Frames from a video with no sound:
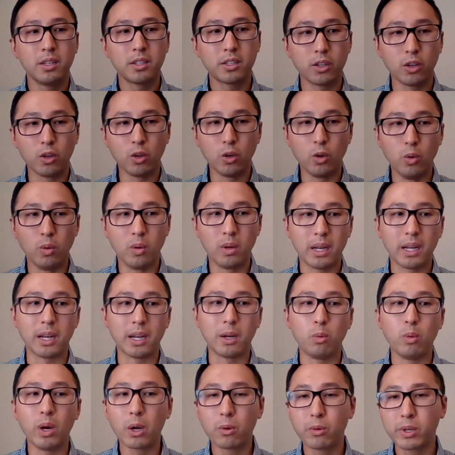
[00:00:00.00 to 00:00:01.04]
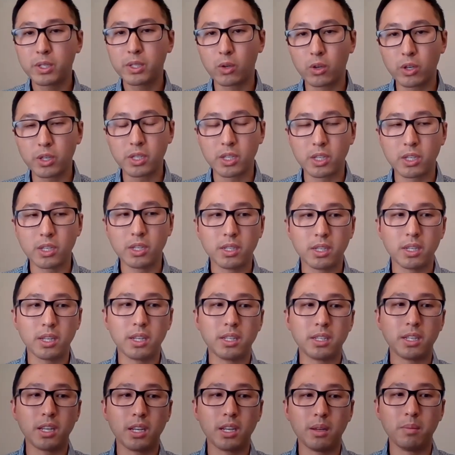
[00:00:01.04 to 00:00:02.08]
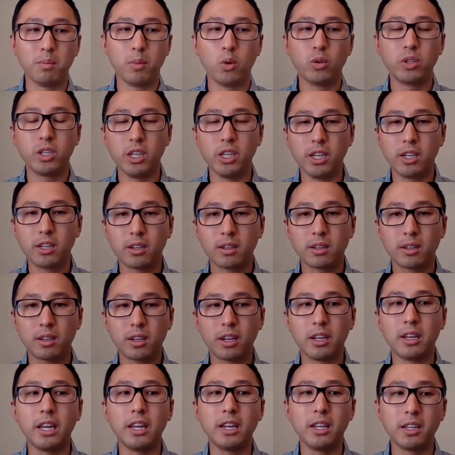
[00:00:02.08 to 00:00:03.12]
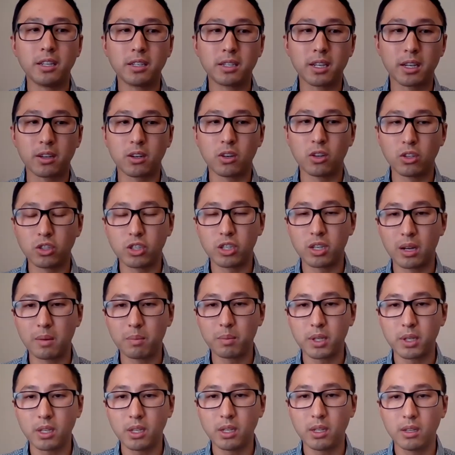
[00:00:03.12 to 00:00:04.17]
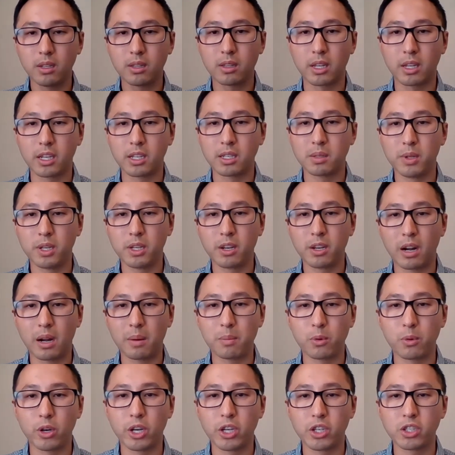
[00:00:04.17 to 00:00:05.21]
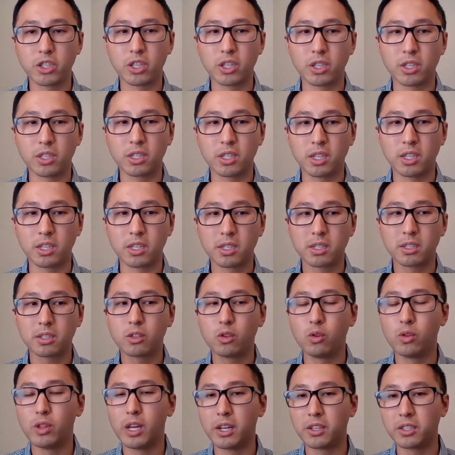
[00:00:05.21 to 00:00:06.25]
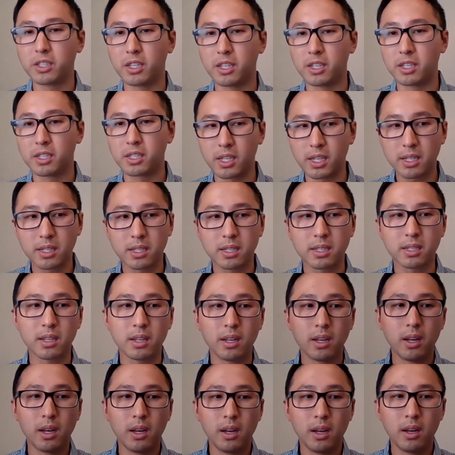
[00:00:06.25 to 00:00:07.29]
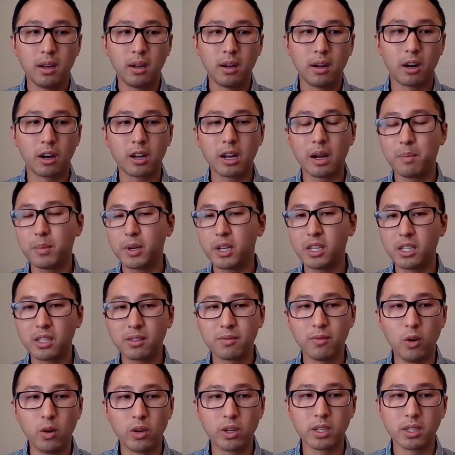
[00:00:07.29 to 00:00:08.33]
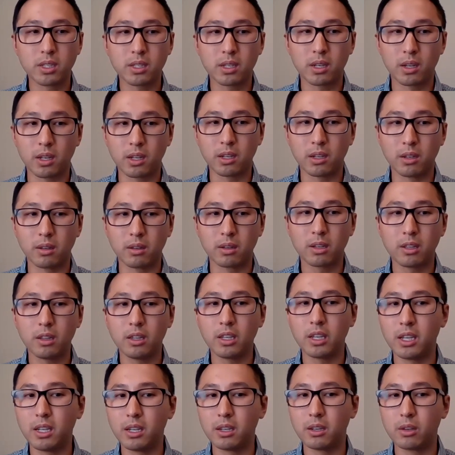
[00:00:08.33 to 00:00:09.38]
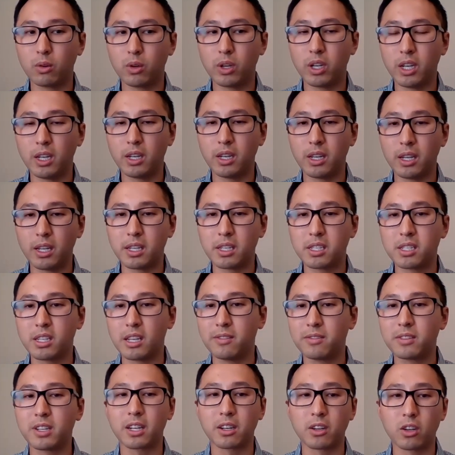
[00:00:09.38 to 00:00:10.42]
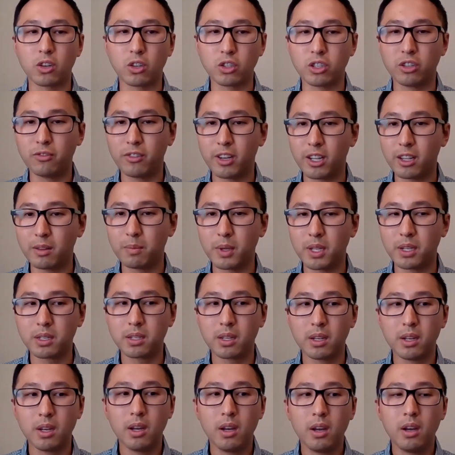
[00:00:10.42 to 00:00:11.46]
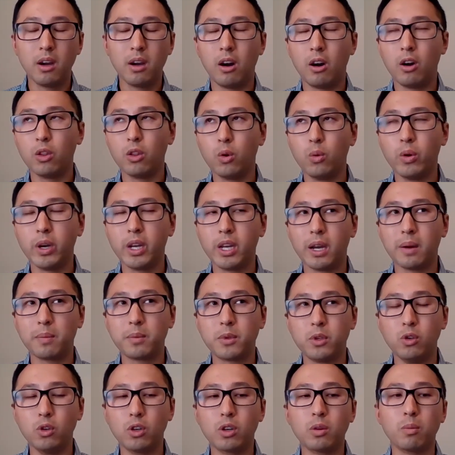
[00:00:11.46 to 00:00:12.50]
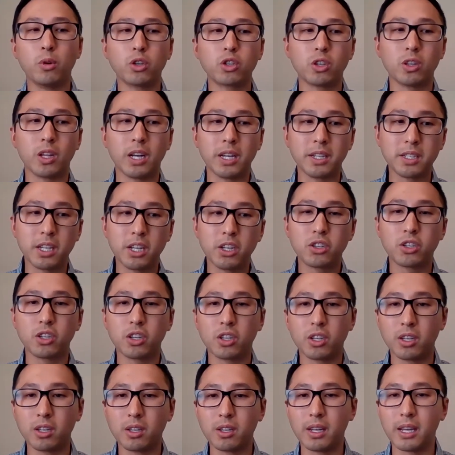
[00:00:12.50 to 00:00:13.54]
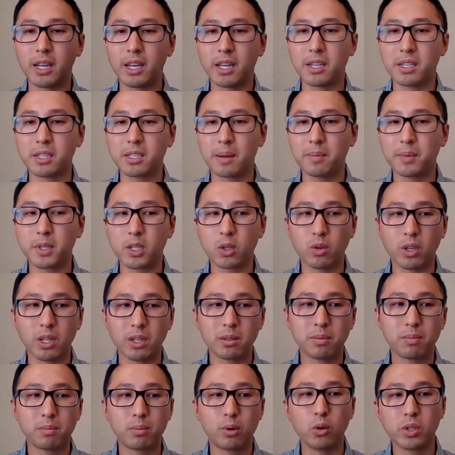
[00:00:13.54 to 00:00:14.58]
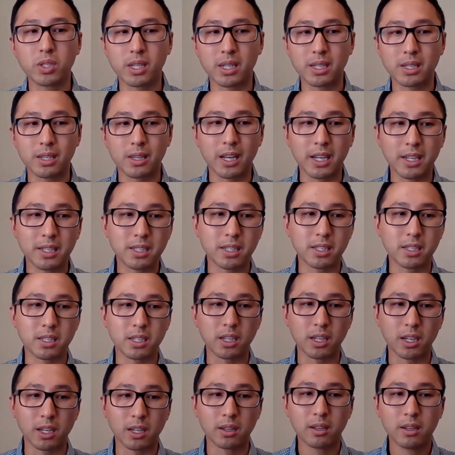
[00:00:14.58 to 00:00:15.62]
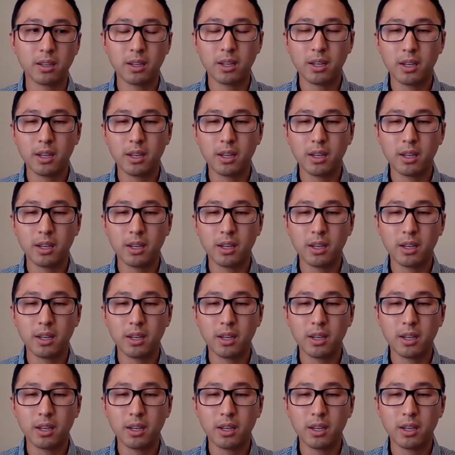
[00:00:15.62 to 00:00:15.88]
So Well Resources is a boutique Canadian technology company that has been in operation since 2006. Our company is focused on clean, green, and safe technology development, all the way up to commercialization and subsequent process licensing.